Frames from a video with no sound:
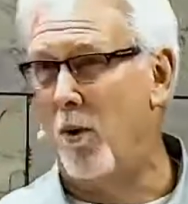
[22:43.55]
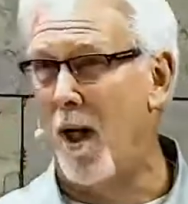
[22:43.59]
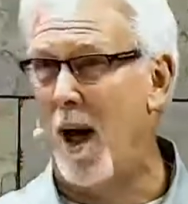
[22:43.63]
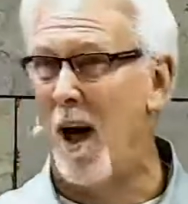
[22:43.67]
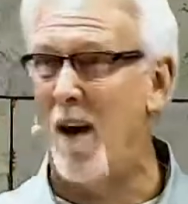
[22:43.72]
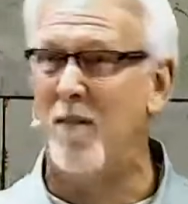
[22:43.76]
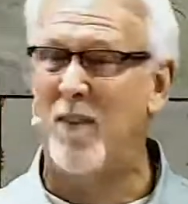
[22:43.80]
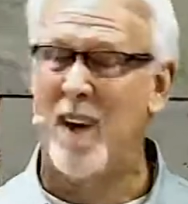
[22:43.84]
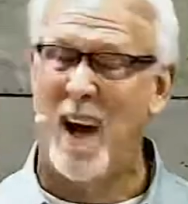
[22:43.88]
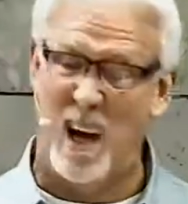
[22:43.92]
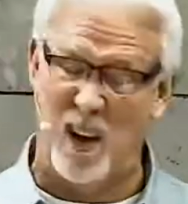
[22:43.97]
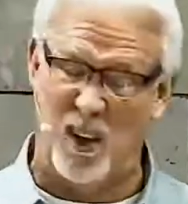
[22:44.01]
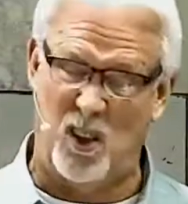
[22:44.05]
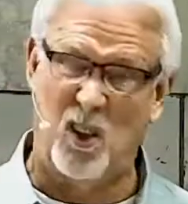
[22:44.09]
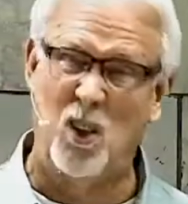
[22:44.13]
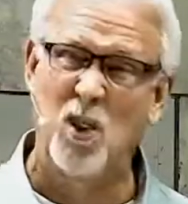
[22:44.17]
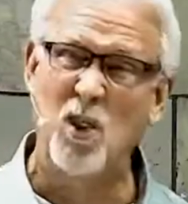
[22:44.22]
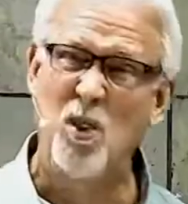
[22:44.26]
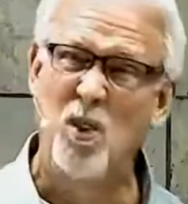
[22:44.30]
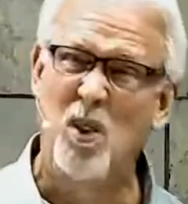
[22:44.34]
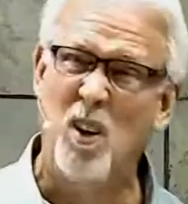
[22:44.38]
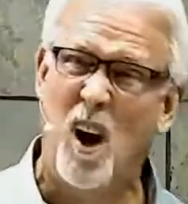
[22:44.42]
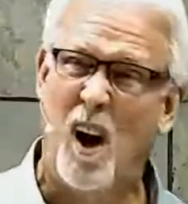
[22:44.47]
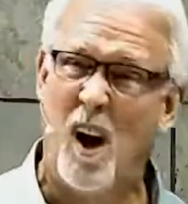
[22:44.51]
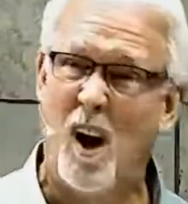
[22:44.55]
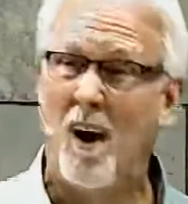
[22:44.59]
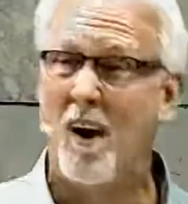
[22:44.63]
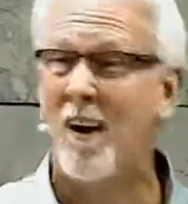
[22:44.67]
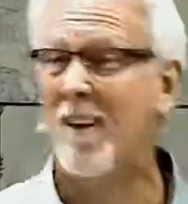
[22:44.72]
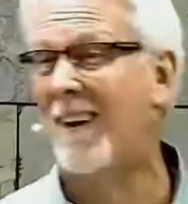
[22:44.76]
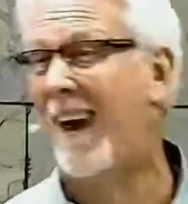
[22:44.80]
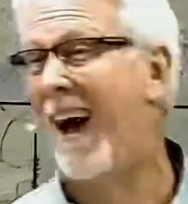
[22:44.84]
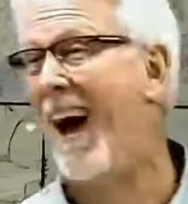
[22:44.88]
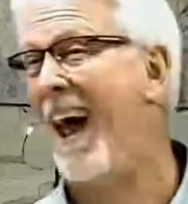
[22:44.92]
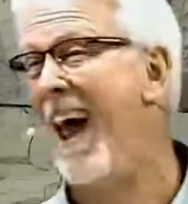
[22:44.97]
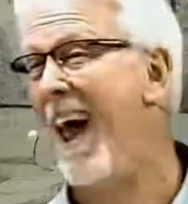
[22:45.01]
I've got two cars.
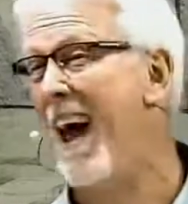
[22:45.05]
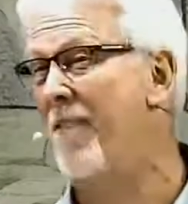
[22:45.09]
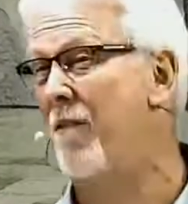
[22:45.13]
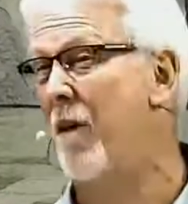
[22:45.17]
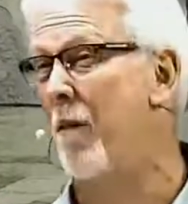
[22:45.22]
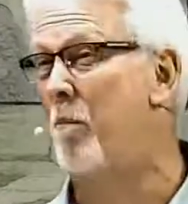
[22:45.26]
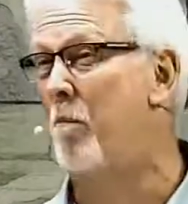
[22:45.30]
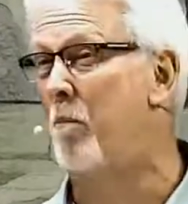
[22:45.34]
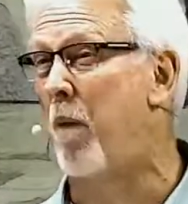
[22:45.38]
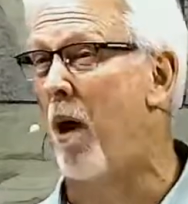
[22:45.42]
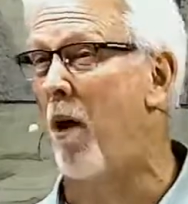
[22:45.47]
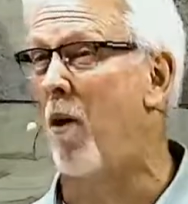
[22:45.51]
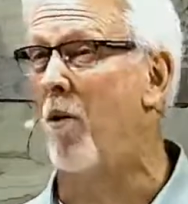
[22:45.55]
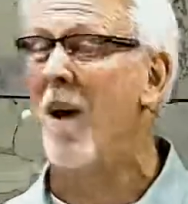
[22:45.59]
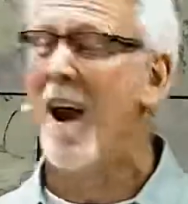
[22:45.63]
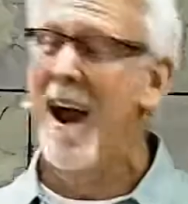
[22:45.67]
I have a boat.